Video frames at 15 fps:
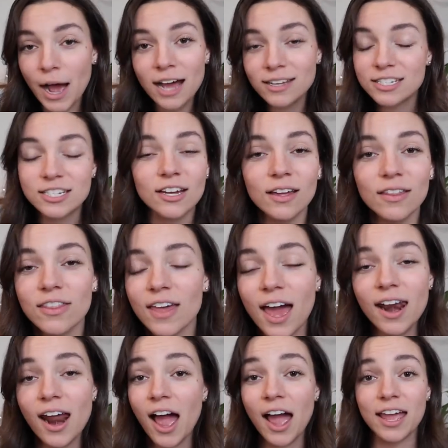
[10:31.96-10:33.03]
pasta
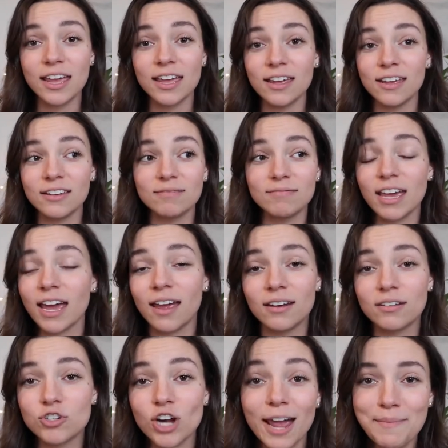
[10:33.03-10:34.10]
that I
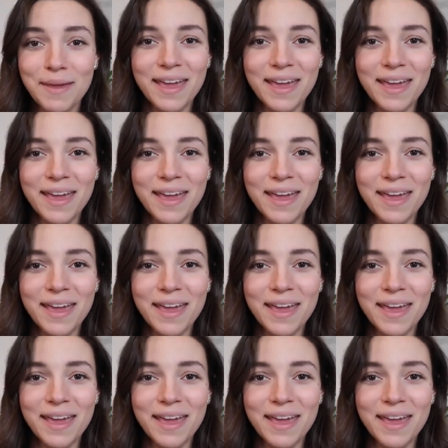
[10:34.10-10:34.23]
can try